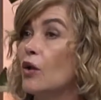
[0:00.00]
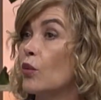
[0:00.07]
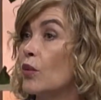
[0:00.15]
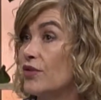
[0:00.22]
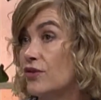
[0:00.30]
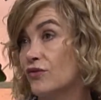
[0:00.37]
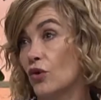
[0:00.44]

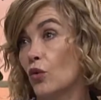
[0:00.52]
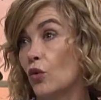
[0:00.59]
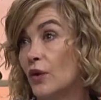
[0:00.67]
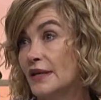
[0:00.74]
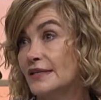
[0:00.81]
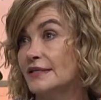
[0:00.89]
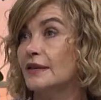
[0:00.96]
whether you've got
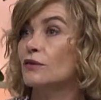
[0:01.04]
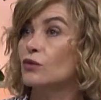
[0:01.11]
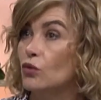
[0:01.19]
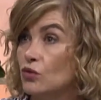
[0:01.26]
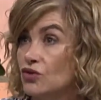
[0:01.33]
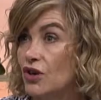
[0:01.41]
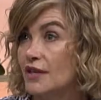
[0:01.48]
oily skin
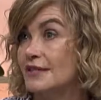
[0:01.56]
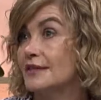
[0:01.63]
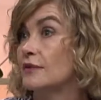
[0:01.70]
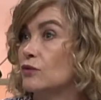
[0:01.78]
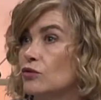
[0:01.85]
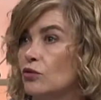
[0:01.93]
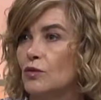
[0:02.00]
or dry
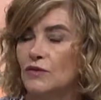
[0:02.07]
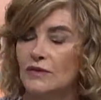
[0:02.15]
Great. skin. Great.